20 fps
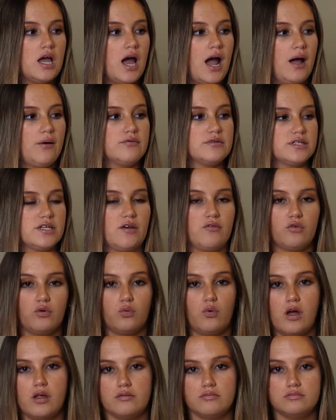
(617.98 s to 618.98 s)
I was never
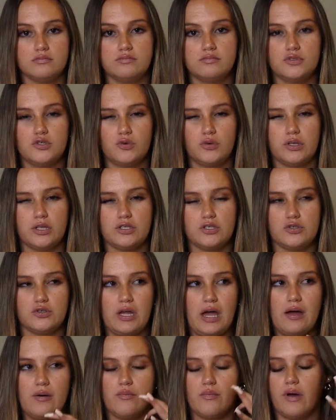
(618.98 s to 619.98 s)
one to really do
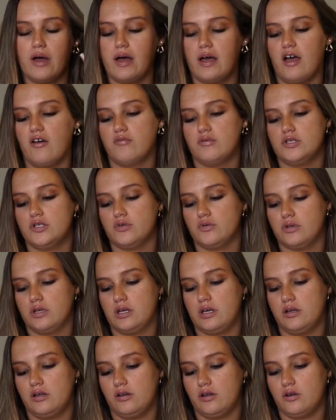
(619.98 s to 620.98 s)
that, but I've been doing
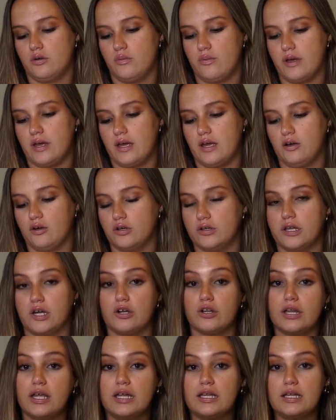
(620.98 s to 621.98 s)
it a little bit here and
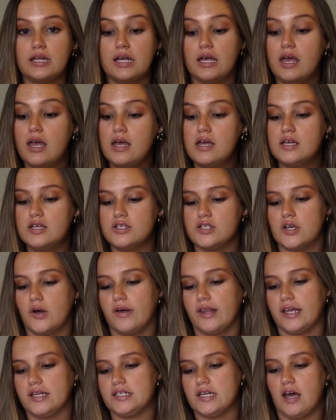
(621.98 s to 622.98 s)
there lately. So
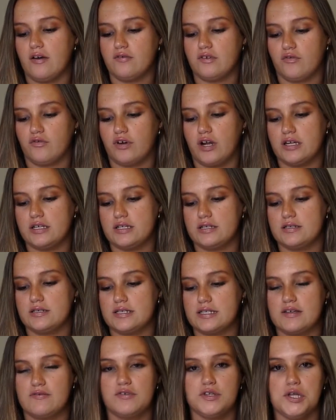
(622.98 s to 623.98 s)
I like to have different
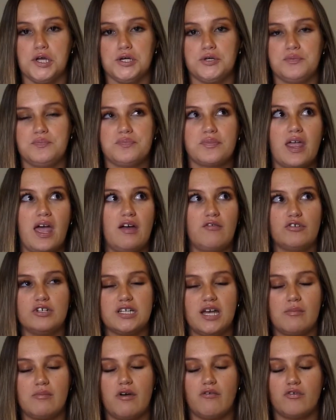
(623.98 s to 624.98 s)
ideas, even though every
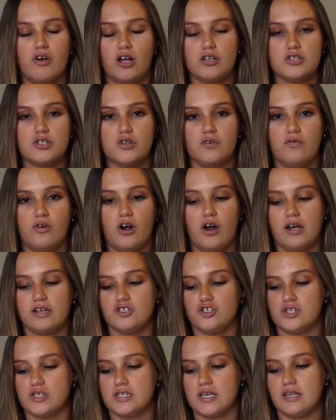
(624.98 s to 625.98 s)
time I've gone so far, I
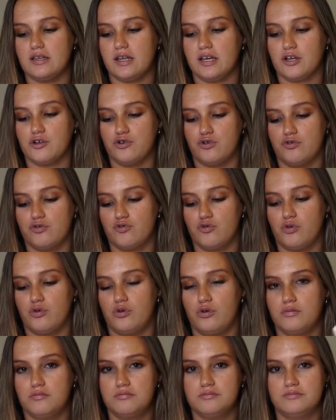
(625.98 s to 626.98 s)
just get like a
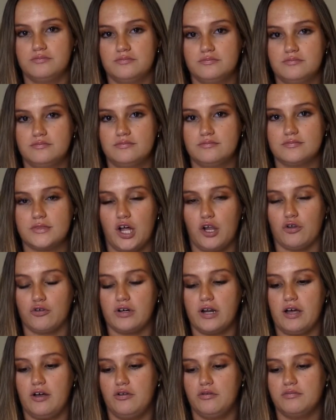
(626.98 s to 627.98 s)
neutral color
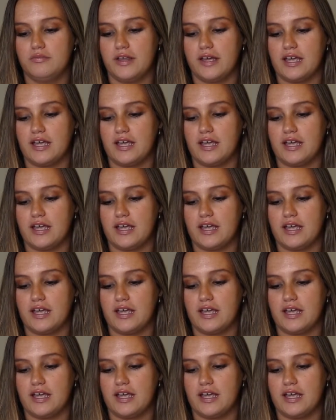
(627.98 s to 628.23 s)
nail, like